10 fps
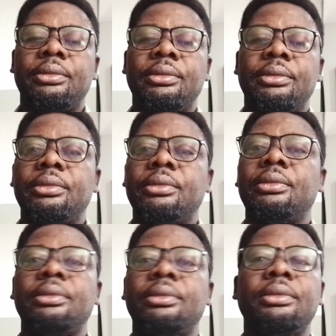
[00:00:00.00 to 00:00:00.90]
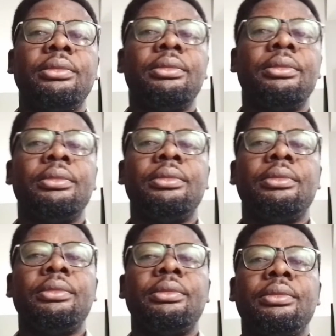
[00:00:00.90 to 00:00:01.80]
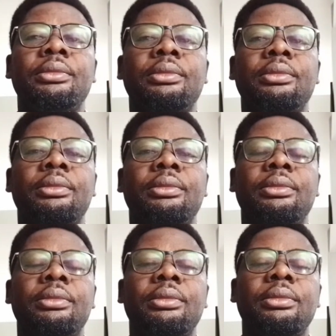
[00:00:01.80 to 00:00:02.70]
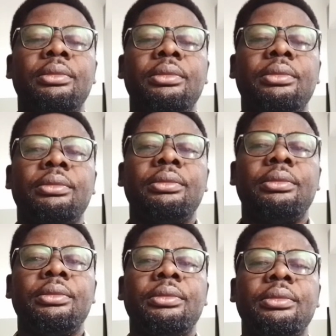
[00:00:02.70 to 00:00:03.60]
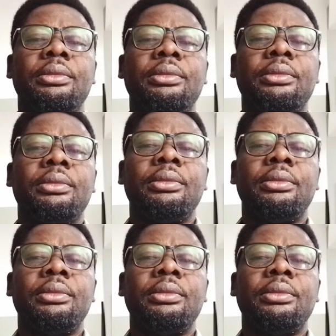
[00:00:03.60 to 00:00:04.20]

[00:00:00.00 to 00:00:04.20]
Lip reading: No words are spoken by the person on screen.